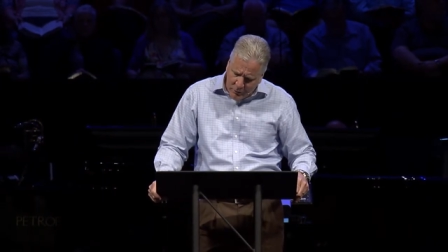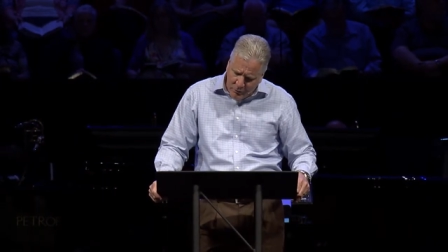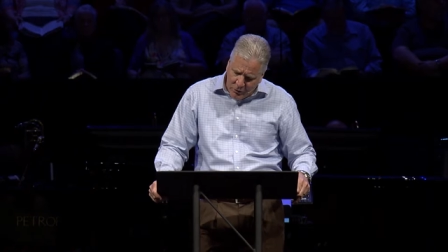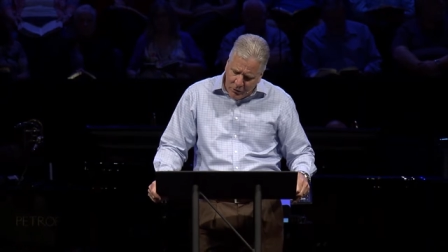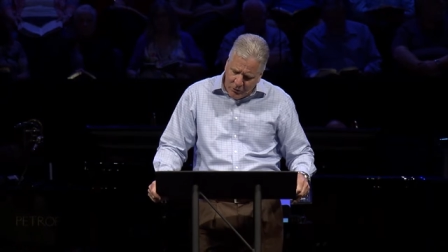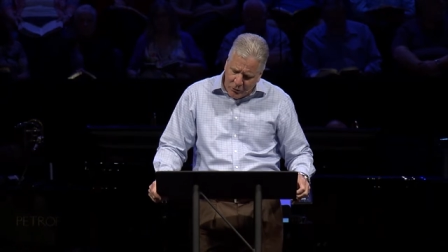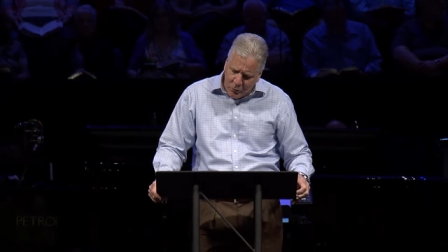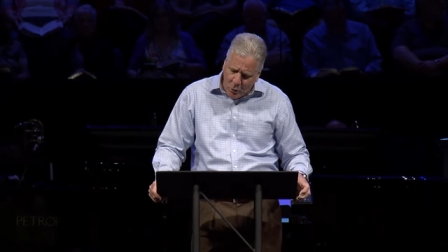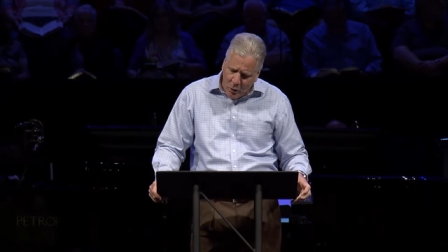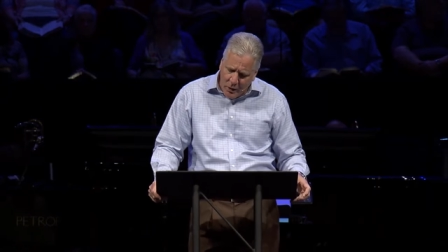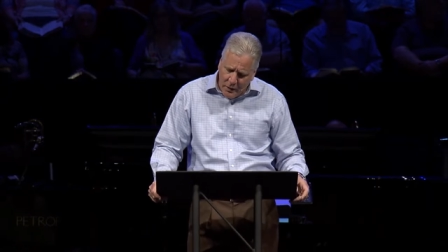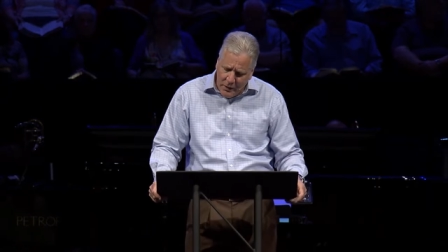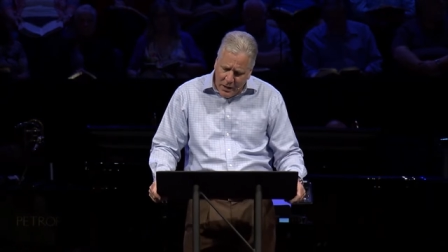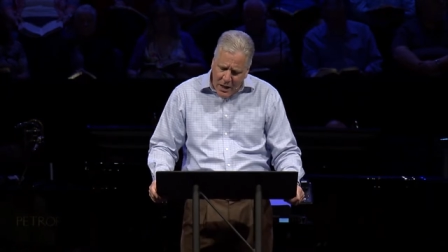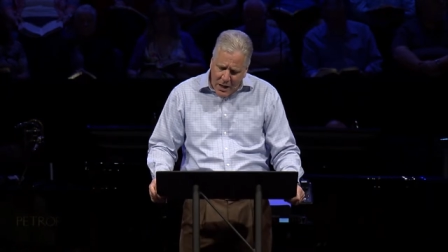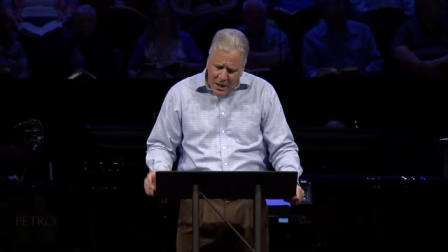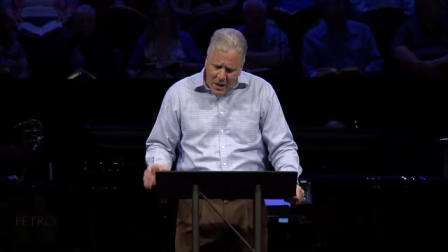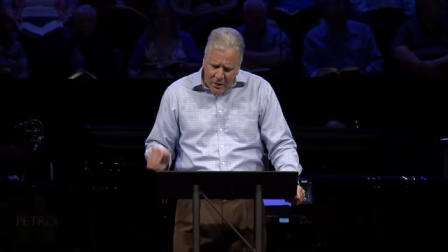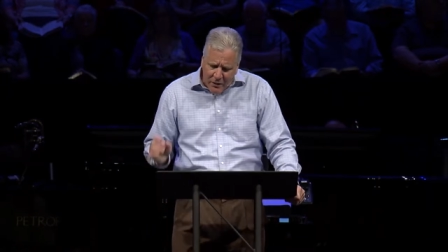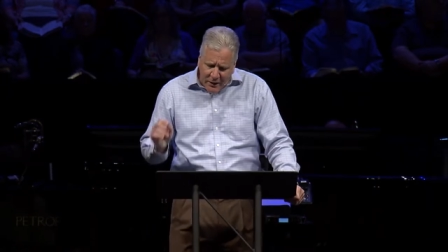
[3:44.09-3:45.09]
verse 1
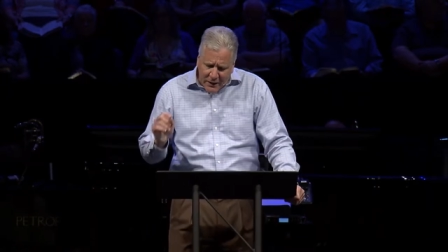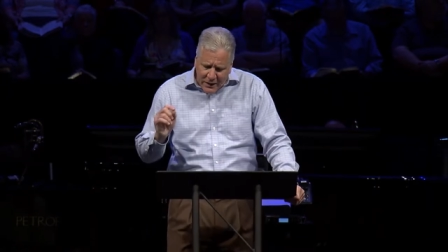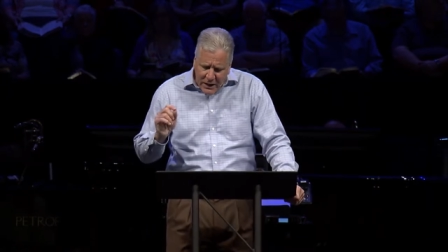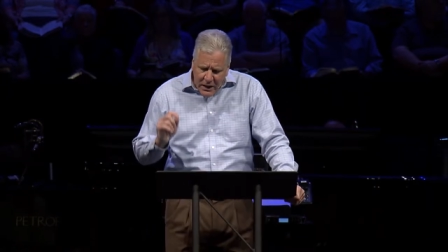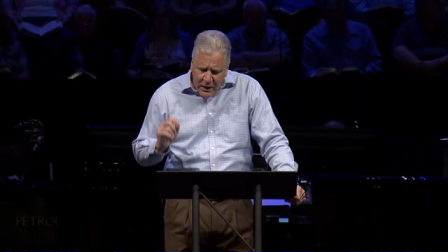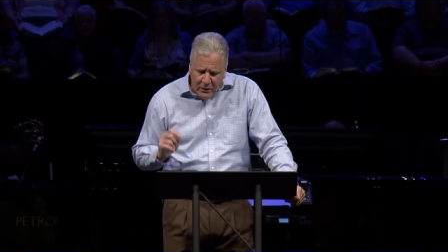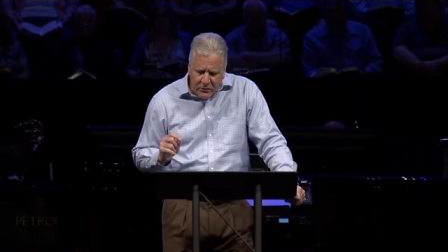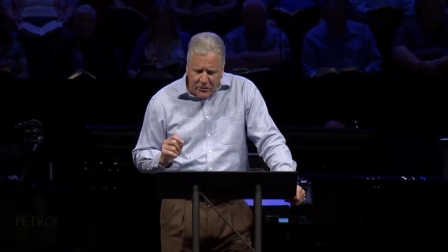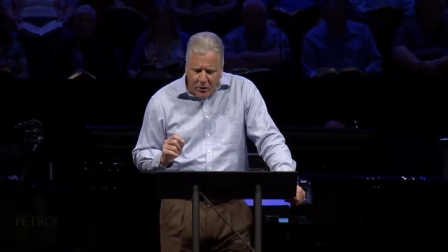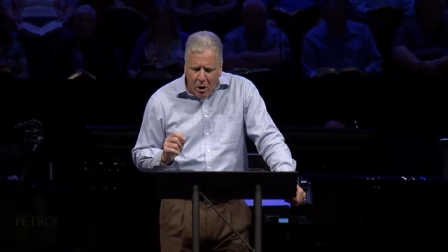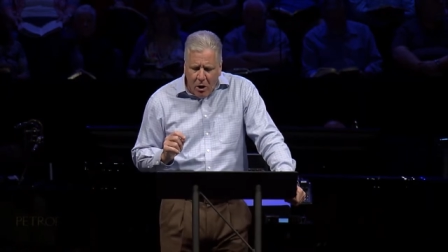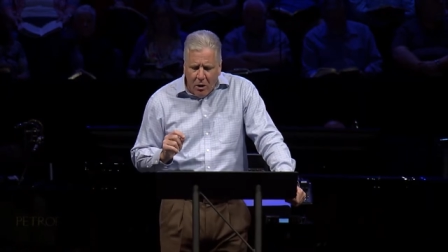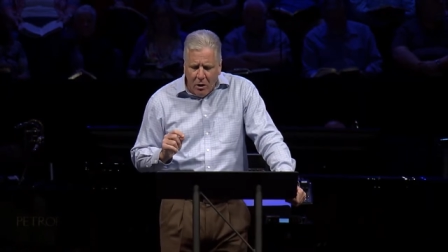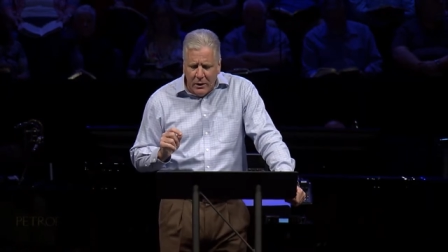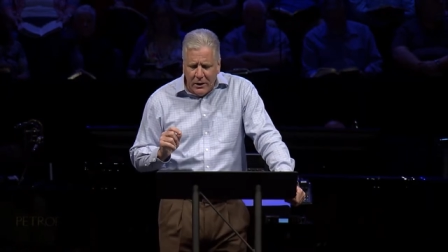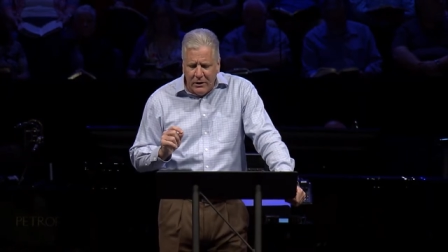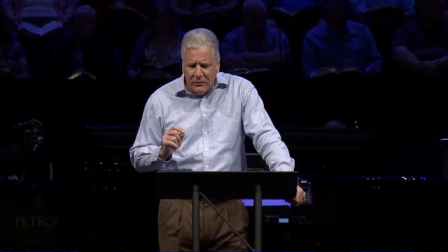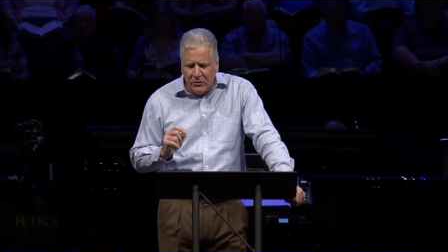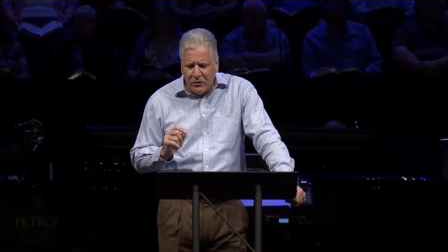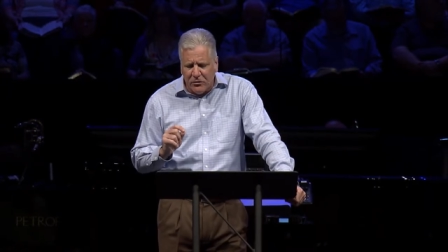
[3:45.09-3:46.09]
The king's heart
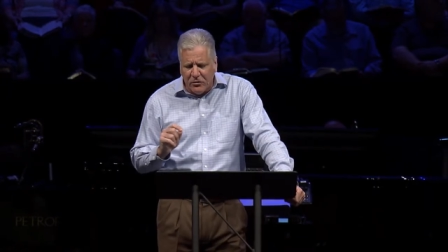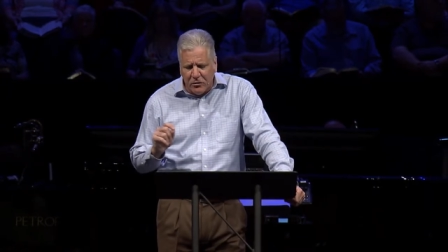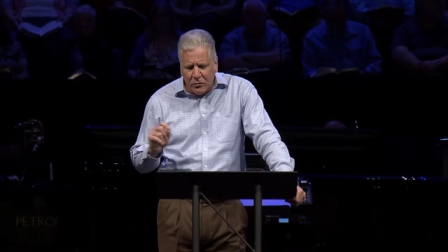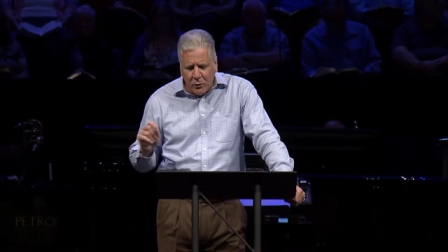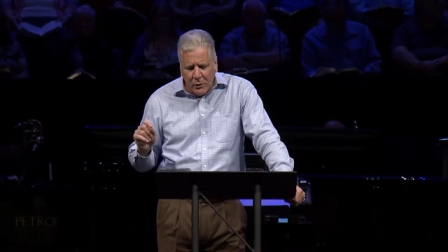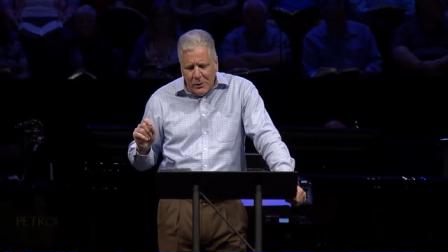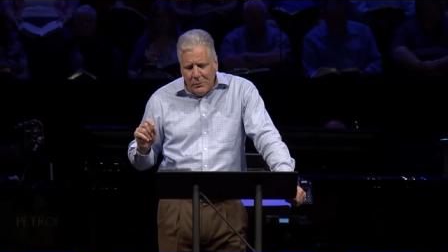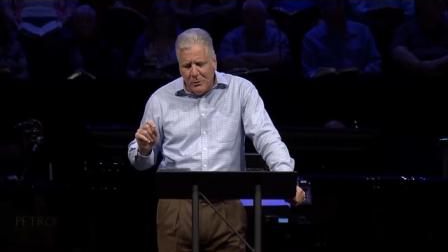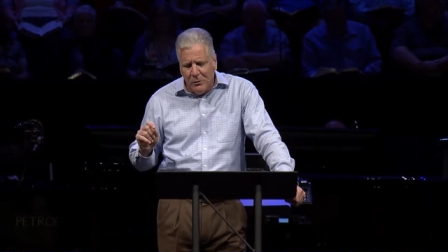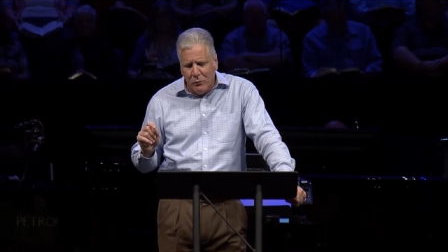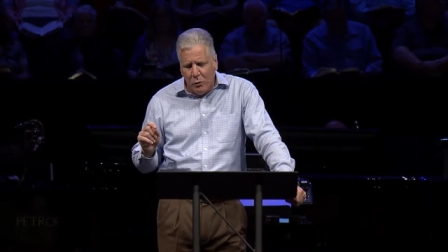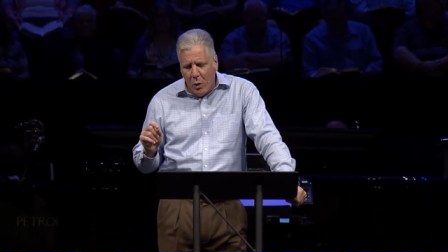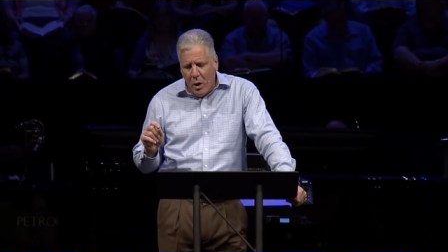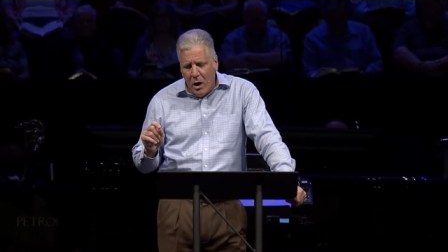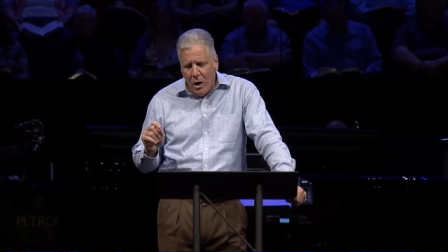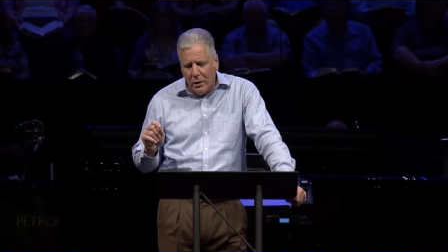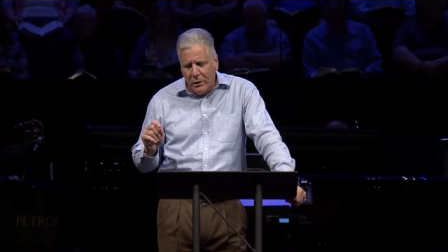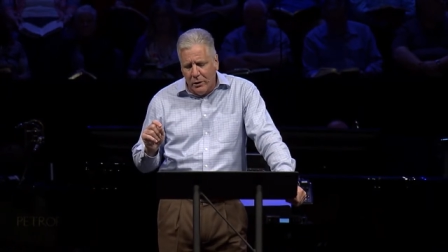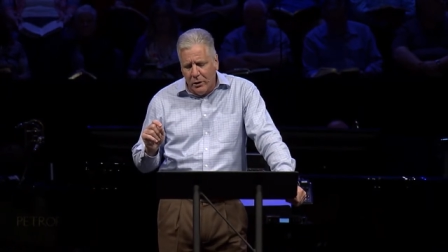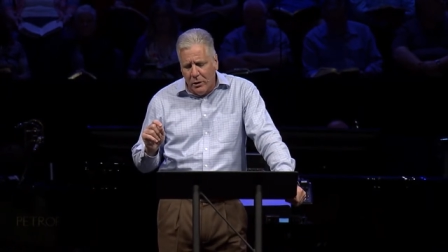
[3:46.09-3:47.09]
is a stream of
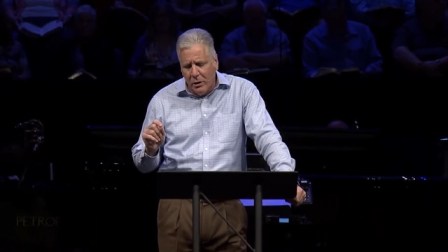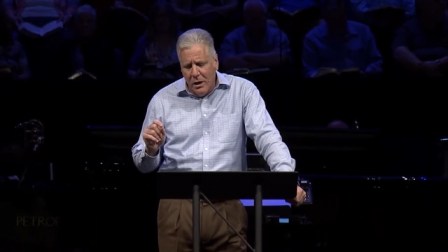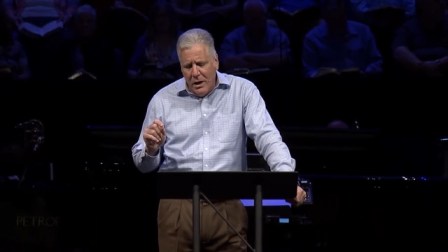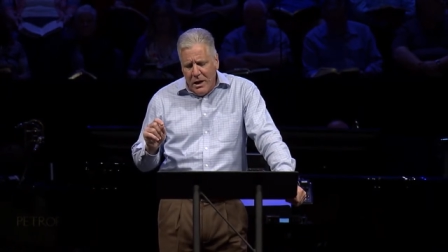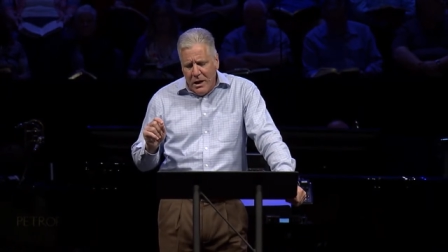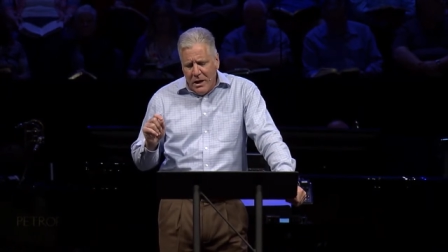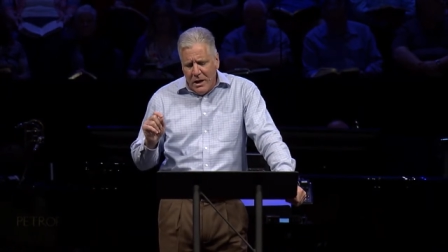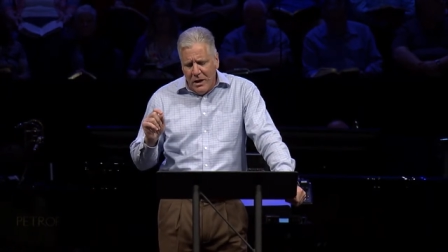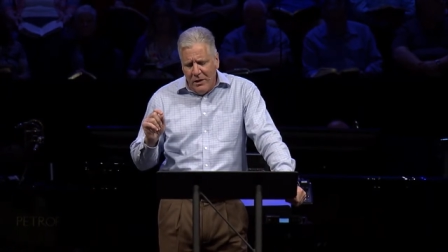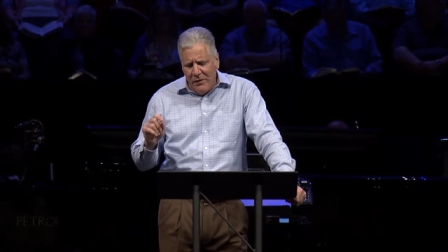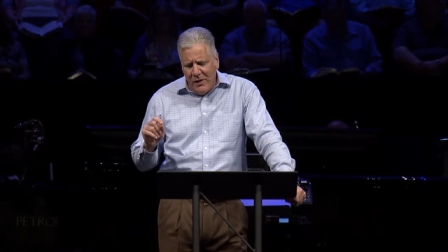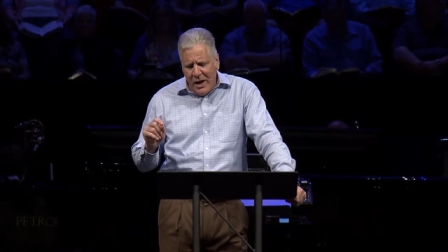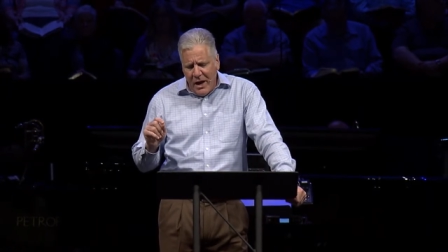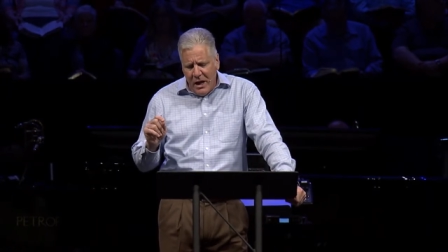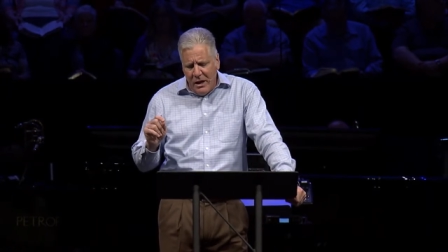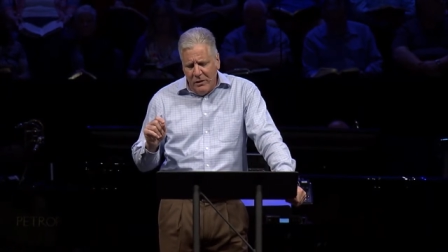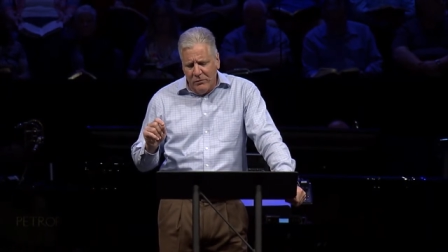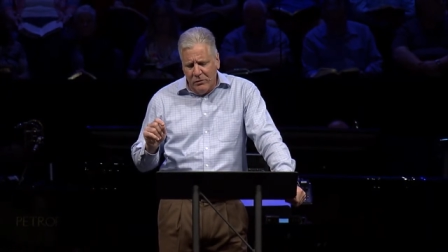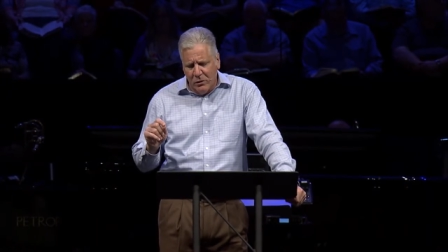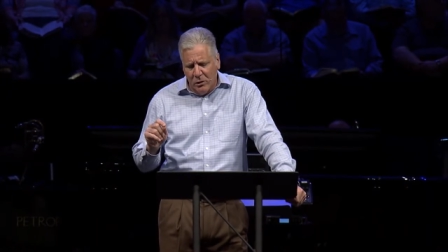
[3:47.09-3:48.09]
water in the
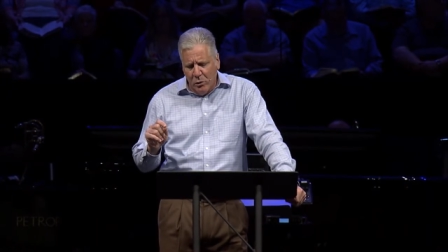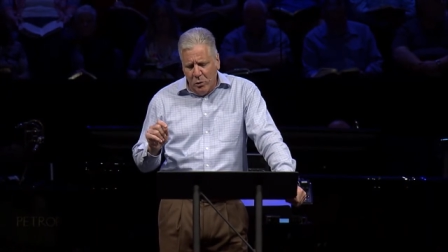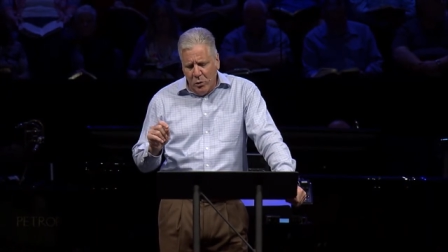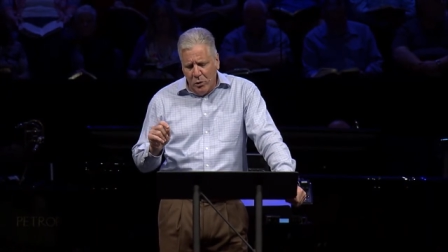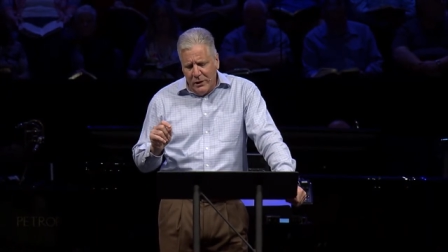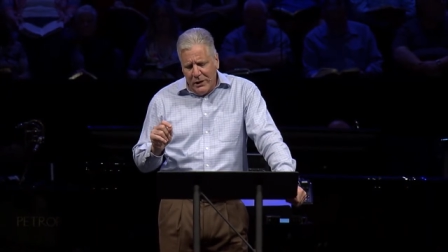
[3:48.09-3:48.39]
hand of the Lord.